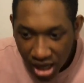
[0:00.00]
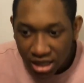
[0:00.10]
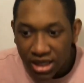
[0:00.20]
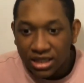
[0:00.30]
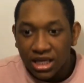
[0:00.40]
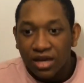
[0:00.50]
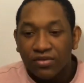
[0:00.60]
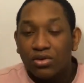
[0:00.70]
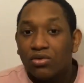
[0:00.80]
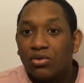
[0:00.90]
Because if
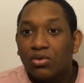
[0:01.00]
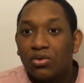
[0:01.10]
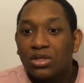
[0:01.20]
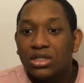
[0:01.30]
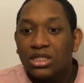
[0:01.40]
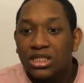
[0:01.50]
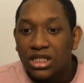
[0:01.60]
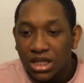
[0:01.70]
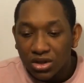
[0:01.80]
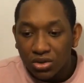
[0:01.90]
you
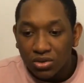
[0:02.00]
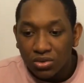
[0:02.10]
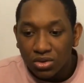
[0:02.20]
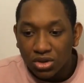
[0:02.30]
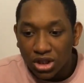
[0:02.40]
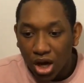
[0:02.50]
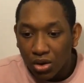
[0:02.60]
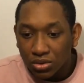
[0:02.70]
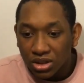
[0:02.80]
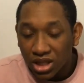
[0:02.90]
still
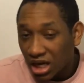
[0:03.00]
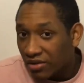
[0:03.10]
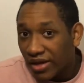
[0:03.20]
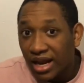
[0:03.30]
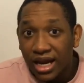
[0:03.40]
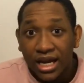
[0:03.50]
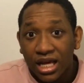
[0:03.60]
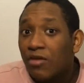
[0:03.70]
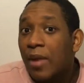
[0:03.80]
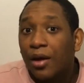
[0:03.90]
don't think that any
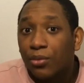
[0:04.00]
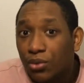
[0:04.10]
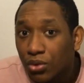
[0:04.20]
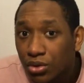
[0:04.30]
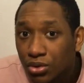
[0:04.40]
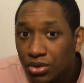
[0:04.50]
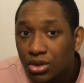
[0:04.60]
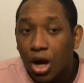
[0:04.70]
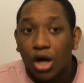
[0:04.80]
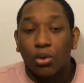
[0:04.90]
of my rules
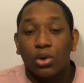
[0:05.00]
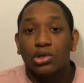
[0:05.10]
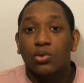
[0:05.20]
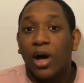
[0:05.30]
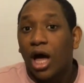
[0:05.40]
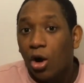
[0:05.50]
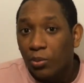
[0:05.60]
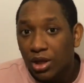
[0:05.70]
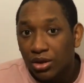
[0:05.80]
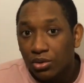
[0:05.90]
are going to help
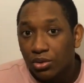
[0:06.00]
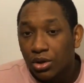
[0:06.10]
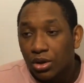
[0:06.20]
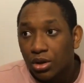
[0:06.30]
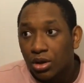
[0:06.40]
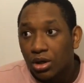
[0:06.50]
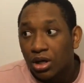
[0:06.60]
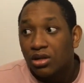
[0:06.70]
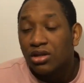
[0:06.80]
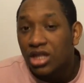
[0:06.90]
you,
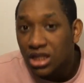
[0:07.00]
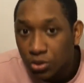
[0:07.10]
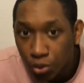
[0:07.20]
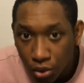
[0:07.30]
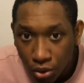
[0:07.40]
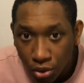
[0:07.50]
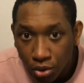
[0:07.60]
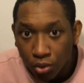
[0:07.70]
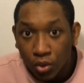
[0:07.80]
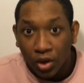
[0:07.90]
this rule
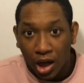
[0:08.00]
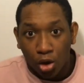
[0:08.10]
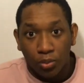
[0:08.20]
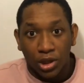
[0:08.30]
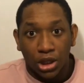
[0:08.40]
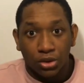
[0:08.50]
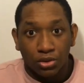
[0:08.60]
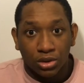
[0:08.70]
will help you.